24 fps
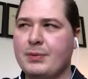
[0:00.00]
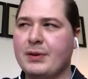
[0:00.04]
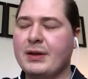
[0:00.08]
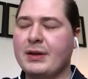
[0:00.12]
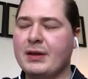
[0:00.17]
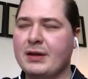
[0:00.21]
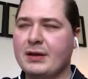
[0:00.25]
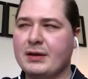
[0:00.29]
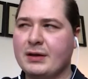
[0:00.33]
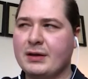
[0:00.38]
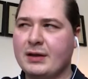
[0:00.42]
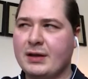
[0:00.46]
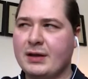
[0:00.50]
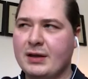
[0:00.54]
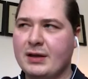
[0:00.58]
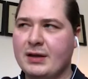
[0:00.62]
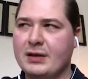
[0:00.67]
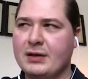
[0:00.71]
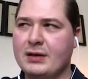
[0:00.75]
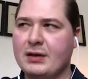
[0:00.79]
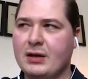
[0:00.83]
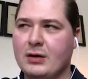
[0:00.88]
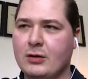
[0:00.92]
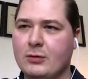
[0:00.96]
it
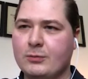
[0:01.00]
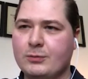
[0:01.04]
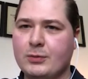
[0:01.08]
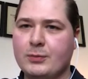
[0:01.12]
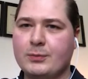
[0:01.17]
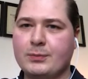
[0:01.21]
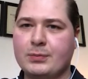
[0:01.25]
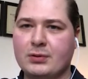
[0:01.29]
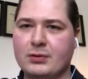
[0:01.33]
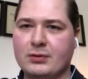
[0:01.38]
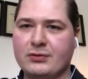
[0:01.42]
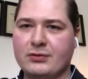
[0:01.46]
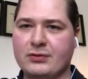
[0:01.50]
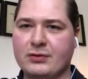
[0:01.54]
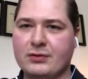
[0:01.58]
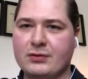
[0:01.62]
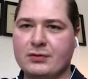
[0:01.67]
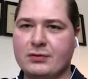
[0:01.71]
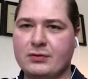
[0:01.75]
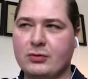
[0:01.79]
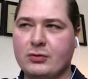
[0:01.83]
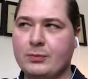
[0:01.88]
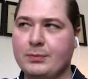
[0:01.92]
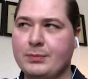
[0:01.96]
can help a person
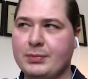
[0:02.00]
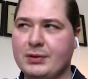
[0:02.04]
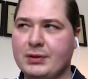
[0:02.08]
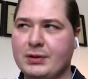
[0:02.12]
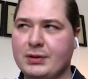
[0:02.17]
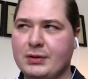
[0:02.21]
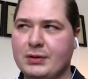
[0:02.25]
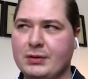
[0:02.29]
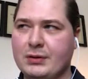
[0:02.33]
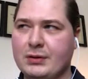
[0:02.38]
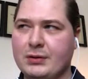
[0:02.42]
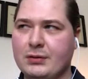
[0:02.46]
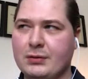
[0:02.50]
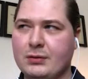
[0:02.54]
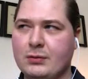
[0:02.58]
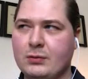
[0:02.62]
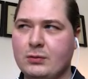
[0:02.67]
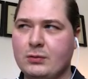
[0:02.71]
to be